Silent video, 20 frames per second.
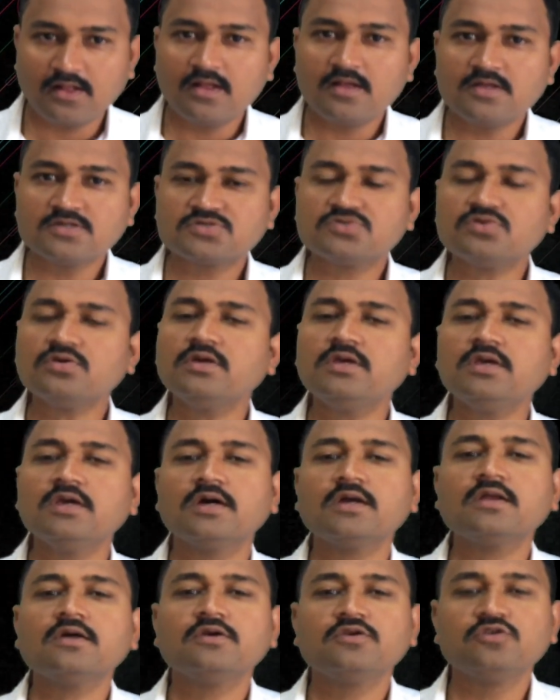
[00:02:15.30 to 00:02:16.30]
So
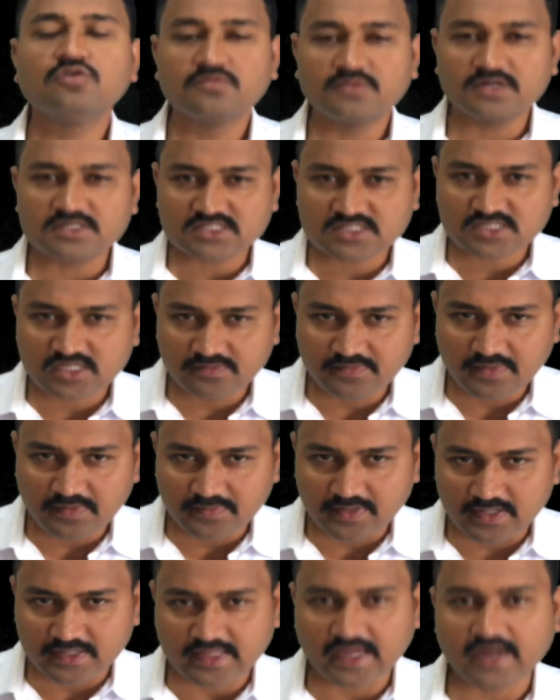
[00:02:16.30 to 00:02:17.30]
here you must
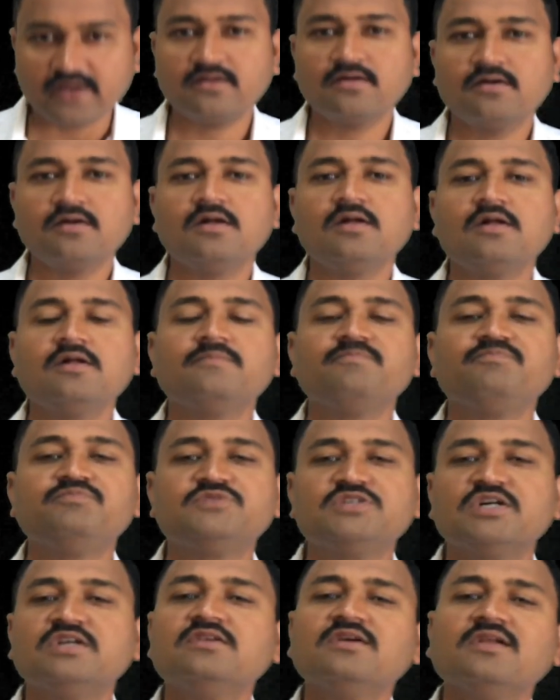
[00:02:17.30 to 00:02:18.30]
remember that
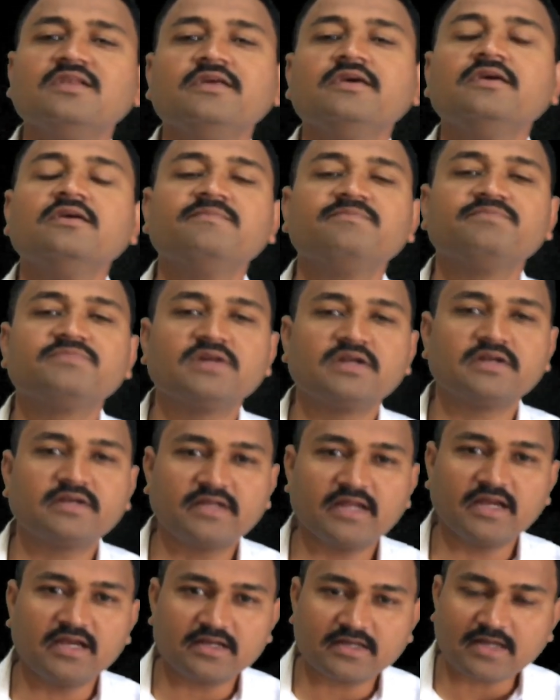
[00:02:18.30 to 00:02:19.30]
generally the
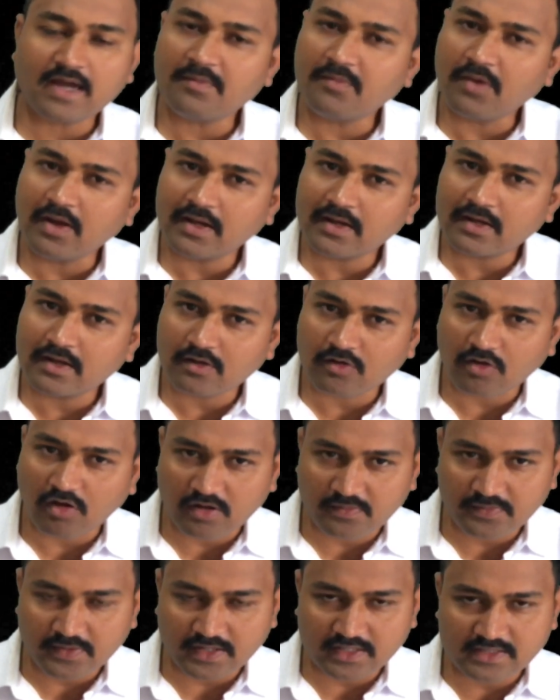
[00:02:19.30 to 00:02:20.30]
delta molecular
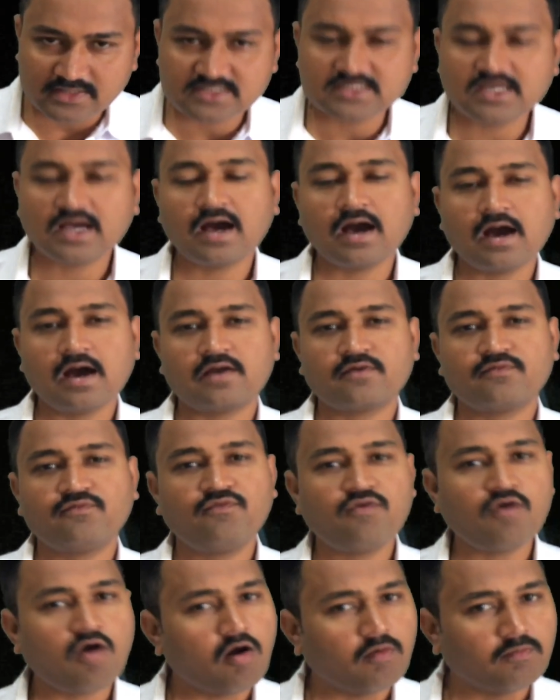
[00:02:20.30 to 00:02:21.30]
orbitals are
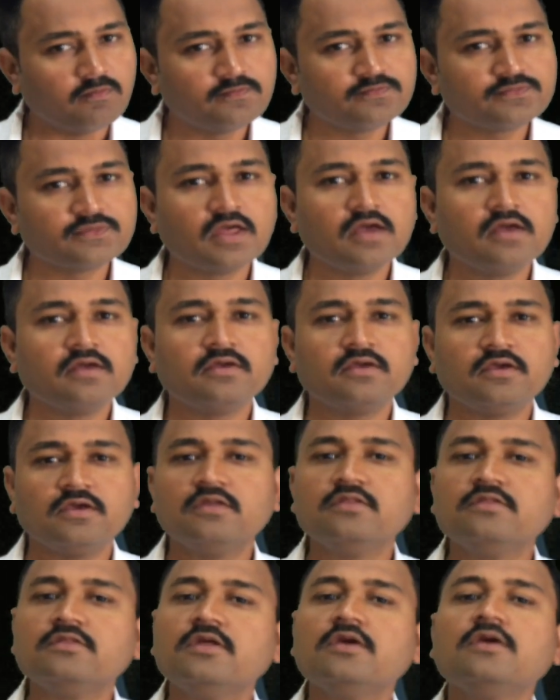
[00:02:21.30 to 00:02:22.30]
formed
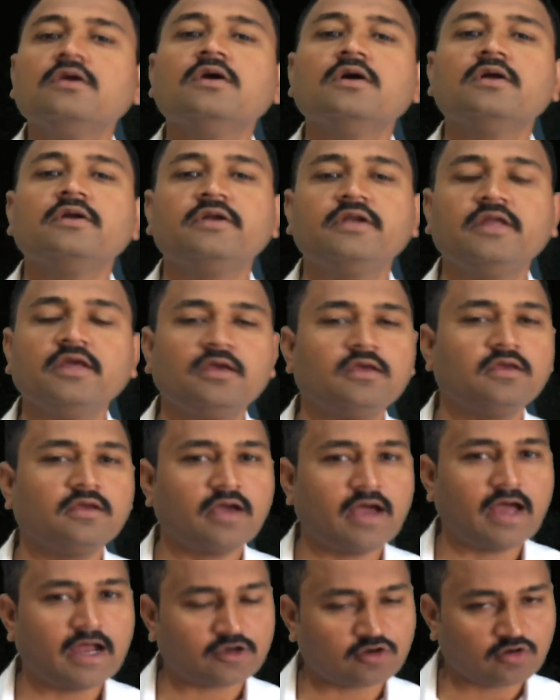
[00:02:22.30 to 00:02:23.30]
in the
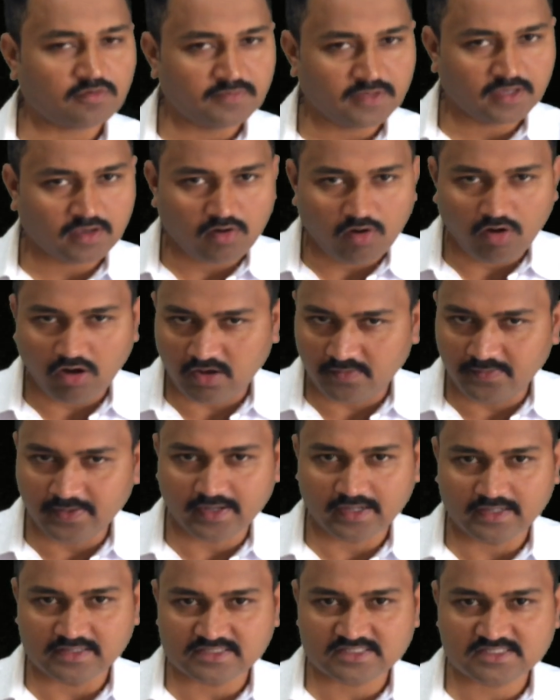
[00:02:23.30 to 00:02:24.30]
d atomic
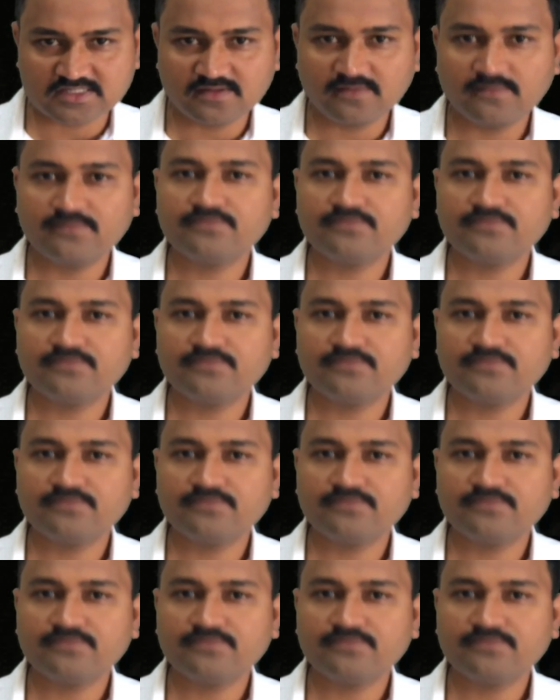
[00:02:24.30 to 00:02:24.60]
orbitals.